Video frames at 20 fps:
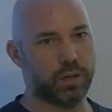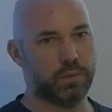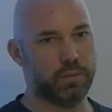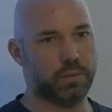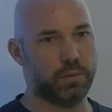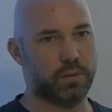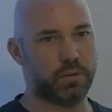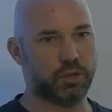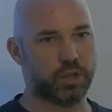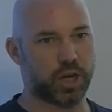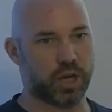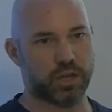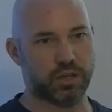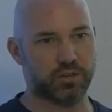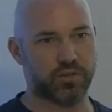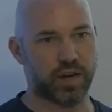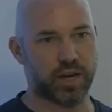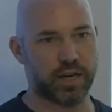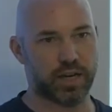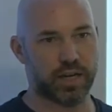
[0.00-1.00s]
change
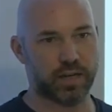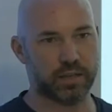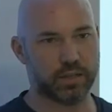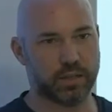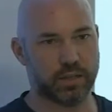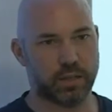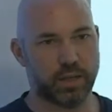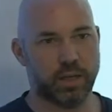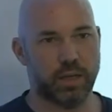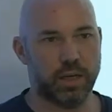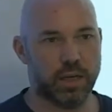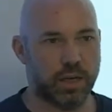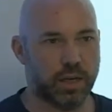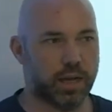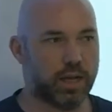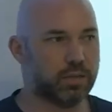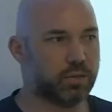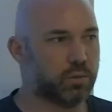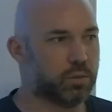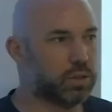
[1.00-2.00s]
finance. And as
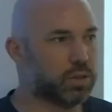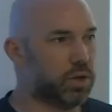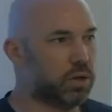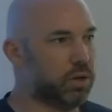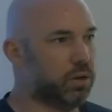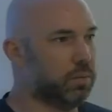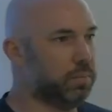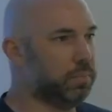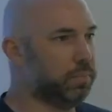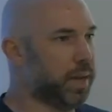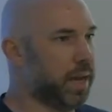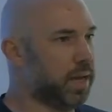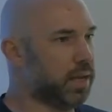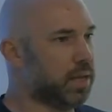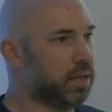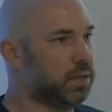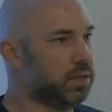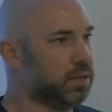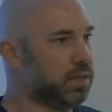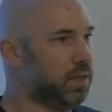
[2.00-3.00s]
a result,
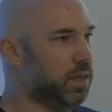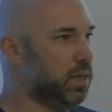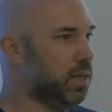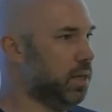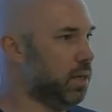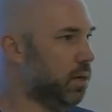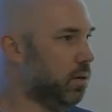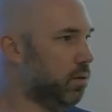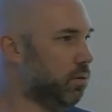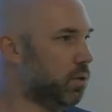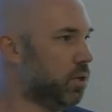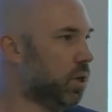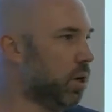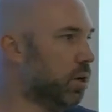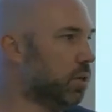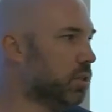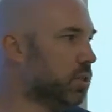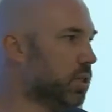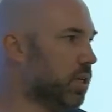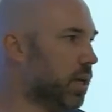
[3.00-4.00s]
banking CEOs called
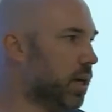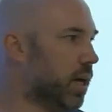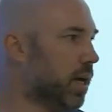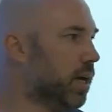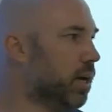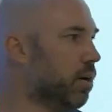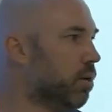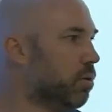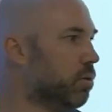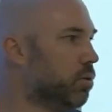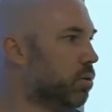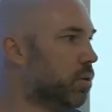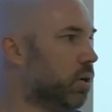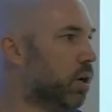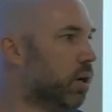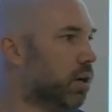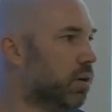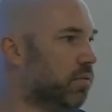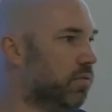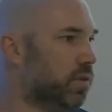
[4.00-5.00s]
CIOs who
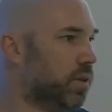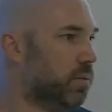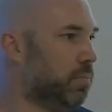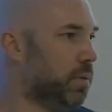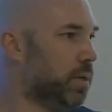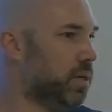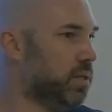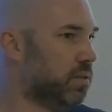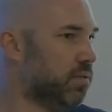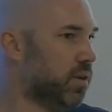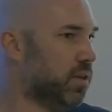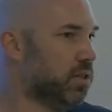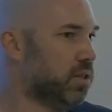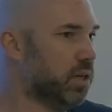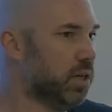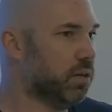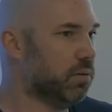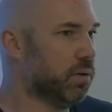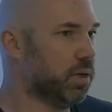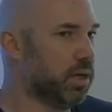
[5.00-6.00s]
called VPs of
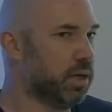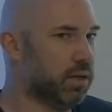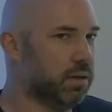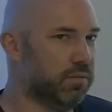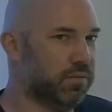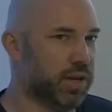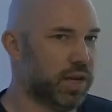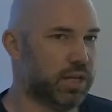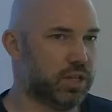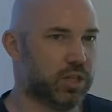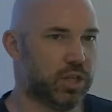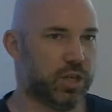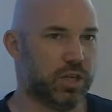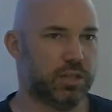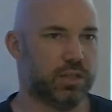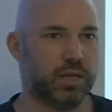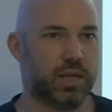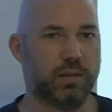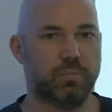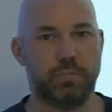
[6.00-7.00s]
engineering and innovation and
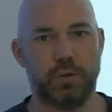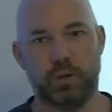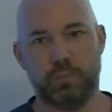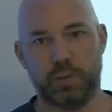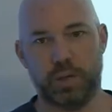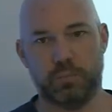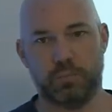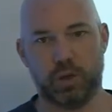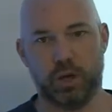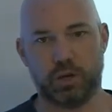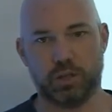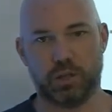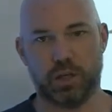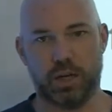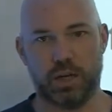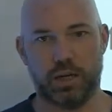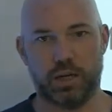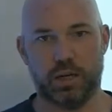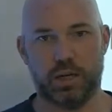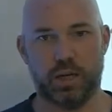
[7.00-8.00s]
said, build me a blockchain.
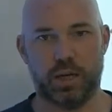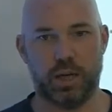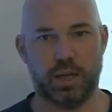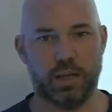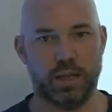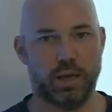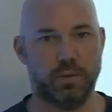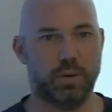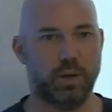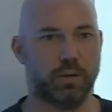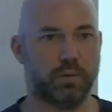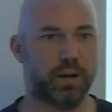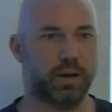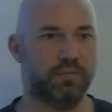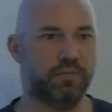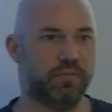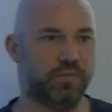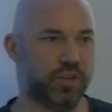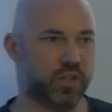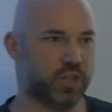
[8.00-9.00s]
And they went around
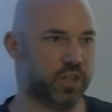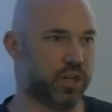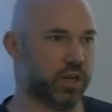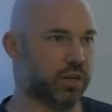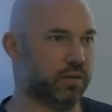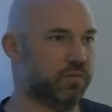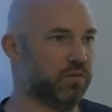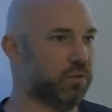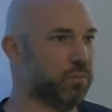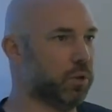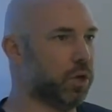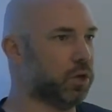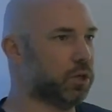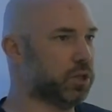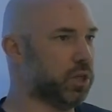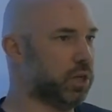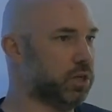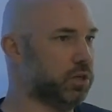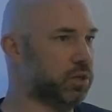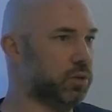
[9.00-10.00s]
fishing for
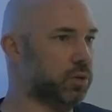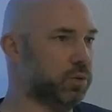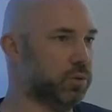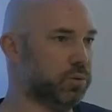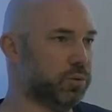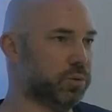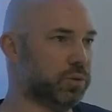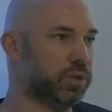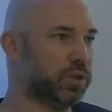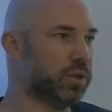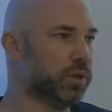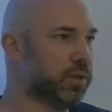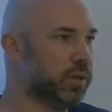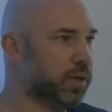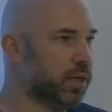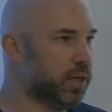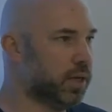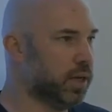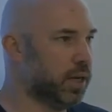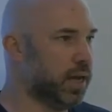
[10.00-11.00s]
blockchain tools,
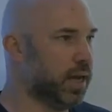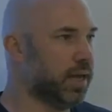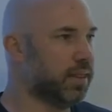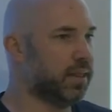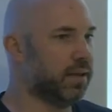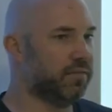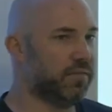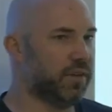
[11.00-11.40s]
and they found